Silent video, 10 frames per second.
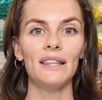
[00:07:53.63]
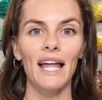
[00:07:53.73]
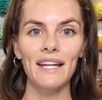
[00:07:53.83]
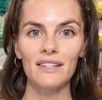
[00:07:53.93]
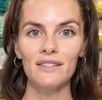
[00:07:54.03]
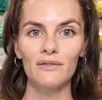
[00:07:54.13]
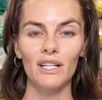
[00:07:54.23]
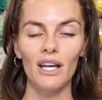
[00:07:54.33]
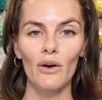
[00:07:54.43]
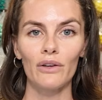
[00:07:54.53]
Like this
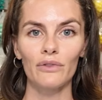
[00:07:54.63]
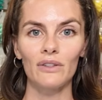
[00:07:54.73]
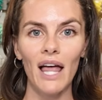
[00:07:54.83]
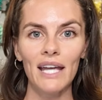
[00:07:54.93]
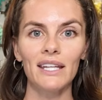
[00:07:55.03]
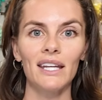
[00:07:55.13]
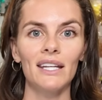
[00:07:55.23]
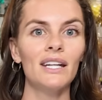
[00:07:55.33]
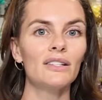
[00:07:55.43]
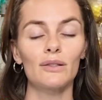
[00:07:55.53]
video if you like
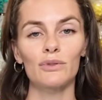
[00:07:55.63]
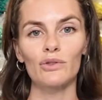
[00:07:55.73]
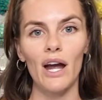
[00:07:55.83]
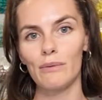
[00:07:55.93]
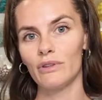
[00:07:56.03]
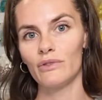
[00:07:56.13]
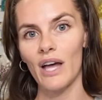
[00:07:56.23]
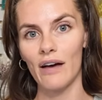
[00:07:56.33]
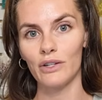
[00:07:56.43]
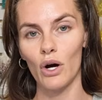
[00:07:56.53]
it, subscribe if you
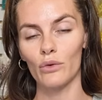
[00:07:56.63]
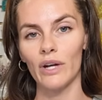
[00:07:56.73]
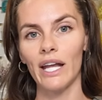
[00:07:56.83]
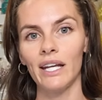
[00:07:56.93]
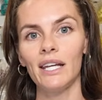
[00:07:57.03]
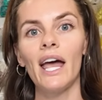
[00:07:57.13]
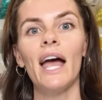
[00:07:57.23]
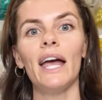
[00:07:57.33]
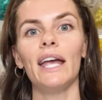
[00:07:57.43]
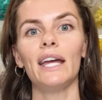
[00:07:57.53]
haven't already,
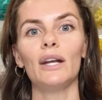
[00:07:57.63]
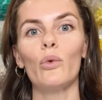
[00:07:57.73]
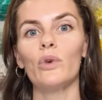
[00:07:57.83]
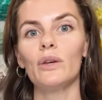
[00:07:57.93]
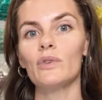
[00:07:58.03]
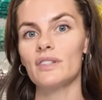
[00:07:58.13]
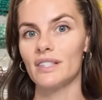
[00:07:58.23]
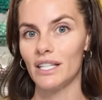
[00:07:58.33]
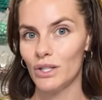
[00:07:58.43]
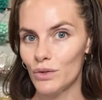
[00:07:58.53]
and we will
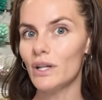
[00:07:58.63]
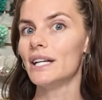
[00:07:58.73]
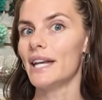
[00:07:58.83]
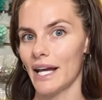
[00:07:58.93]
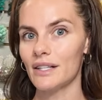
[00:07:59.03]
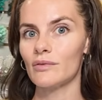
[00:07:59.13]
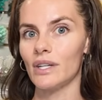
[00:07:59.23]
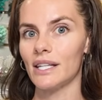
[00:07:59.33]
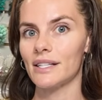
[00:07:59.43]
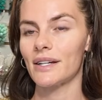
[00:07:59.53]
see you next
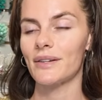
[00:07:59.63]
week.